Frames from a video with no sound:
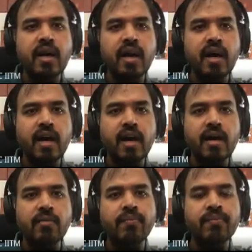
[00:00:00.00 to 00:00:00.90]

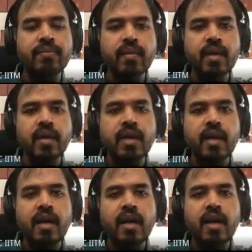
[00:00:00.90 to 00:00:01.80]

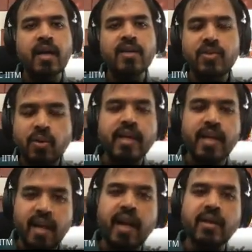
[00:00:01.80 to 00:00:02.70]
you can
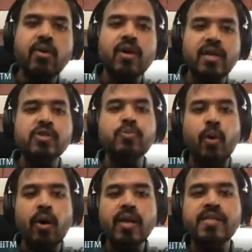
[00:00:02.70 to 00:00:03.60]
encode rich
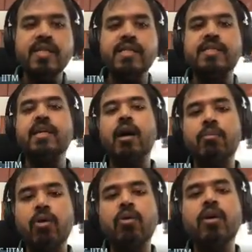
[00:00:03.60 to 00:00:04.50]
policies
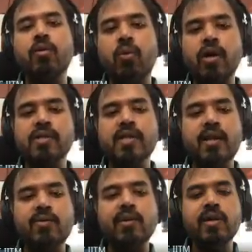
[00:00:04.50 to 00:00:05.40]
about what is allowed.